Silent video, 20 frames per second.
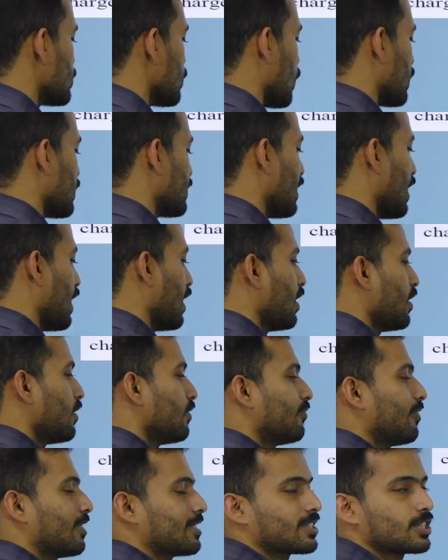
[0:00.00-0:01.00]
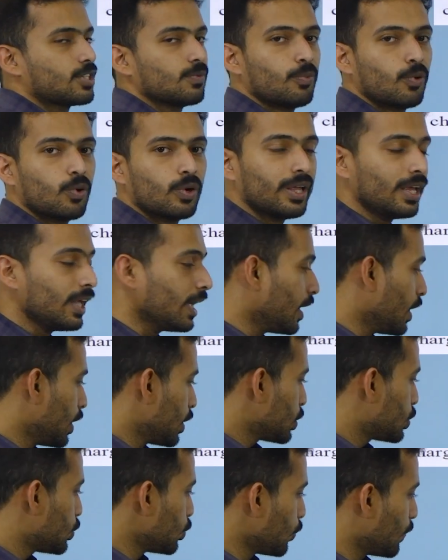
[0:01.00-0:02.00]
on the first body,
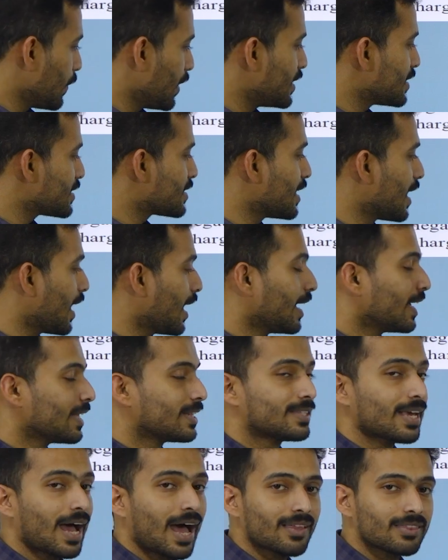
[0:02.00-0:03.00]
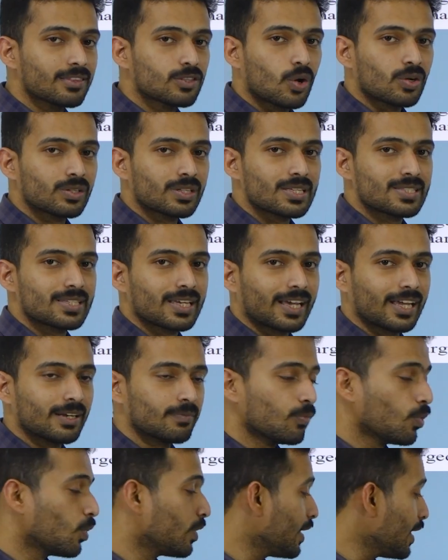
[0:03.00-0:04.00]
QB is the charge on the
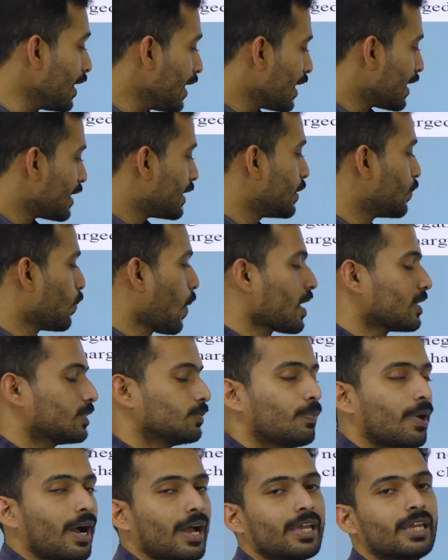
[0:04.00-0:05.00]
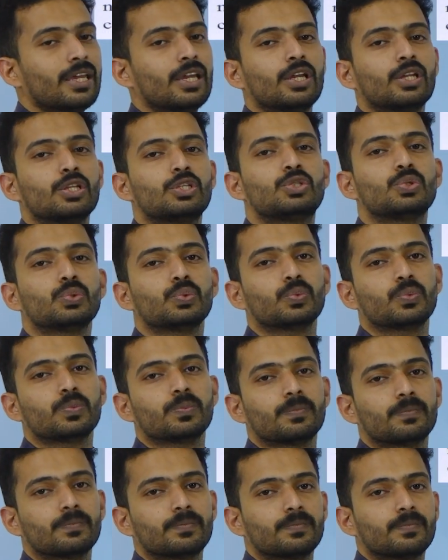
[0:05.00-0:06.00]
second body divided by 2.
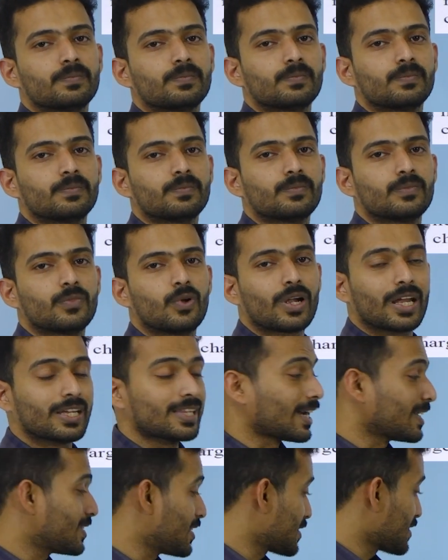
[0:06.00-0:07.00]
Okay, that is the